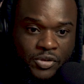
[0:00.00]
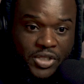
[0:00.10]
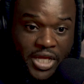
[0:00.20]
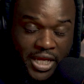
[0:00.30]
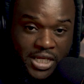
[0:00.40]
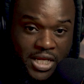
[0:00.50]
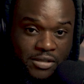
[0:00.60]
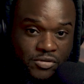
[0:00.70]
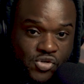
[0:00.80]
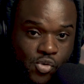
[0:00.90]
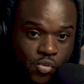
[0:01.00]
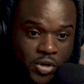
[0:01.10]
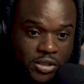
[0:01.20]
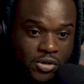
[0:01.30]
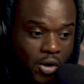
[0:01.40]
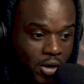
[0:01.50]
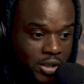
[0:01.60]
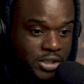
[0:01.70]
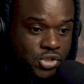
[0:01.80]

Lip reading: getting into it, calling